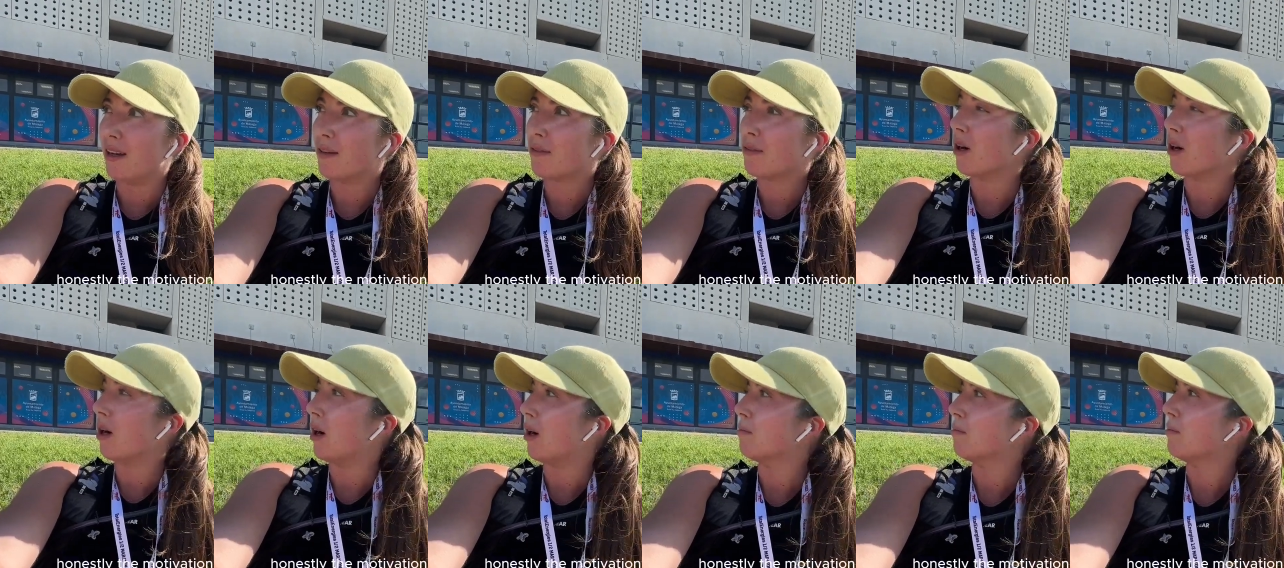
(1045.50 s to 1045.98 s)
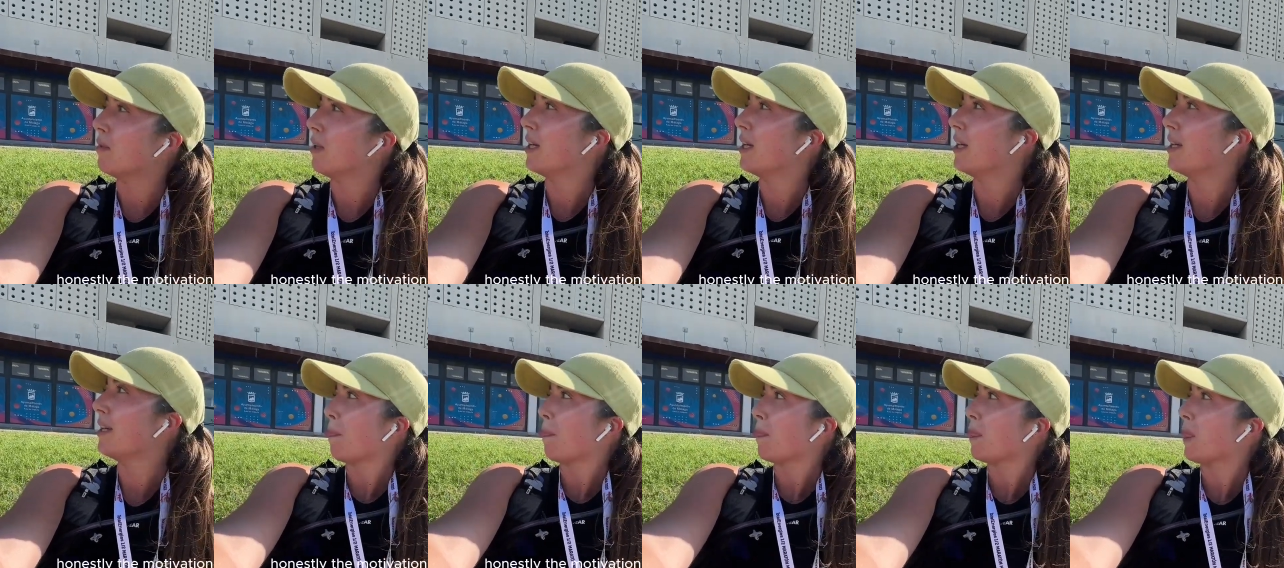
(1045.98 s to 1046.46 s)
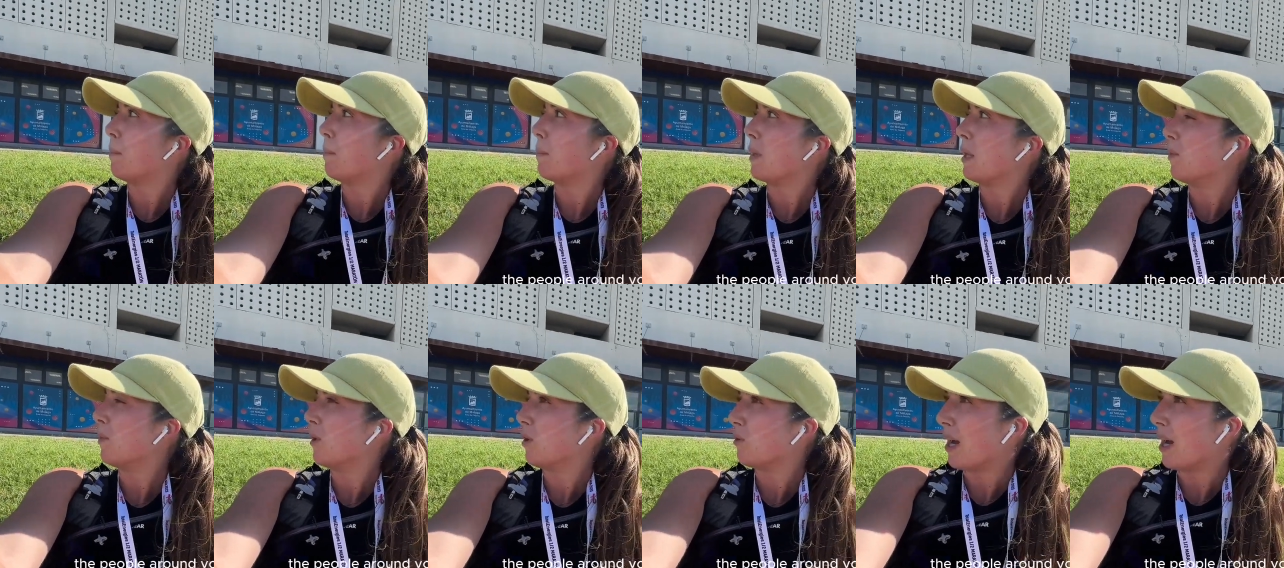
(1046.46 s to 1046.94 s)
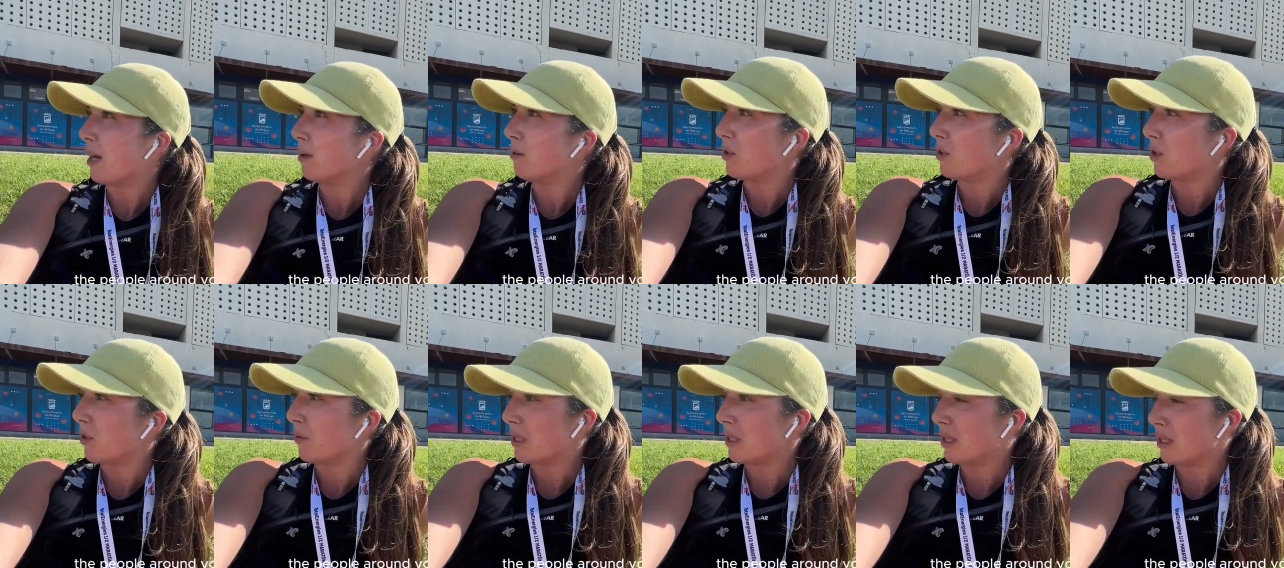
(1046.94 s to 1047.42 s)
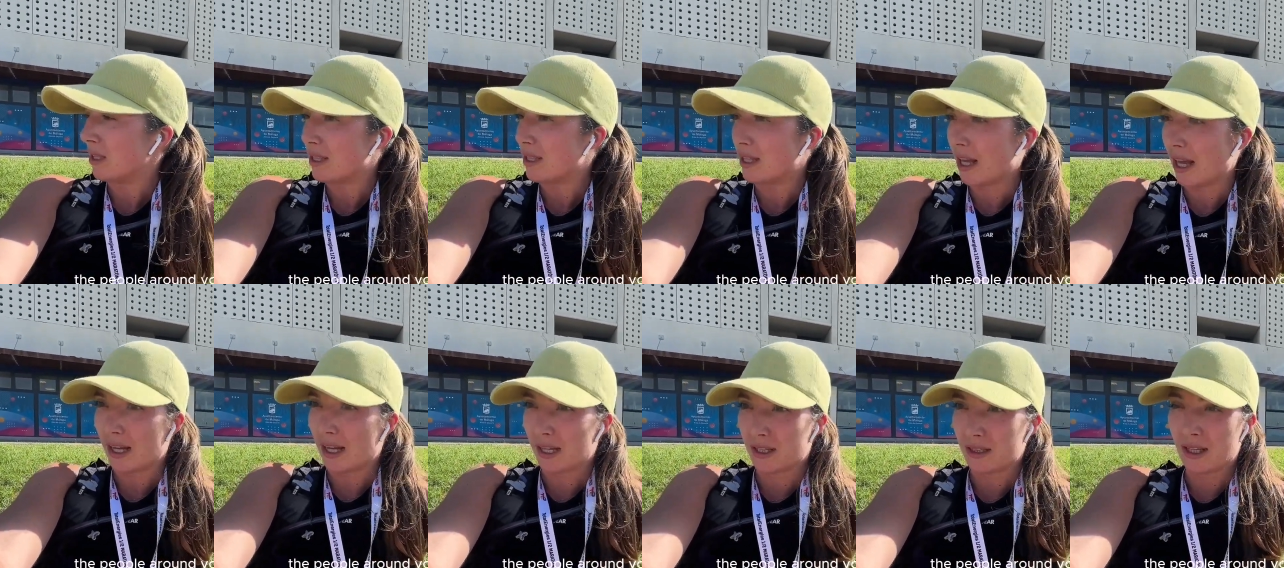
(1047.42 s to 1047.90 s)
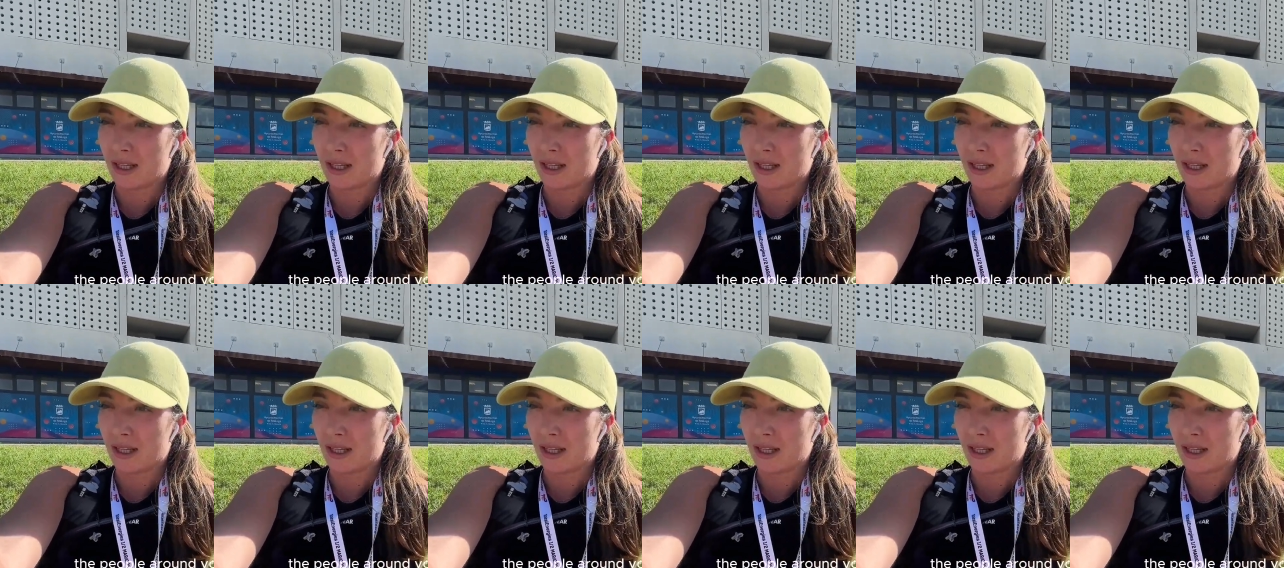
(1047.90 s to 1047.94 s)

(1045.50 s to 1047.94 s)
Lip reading: from the people around you is insane.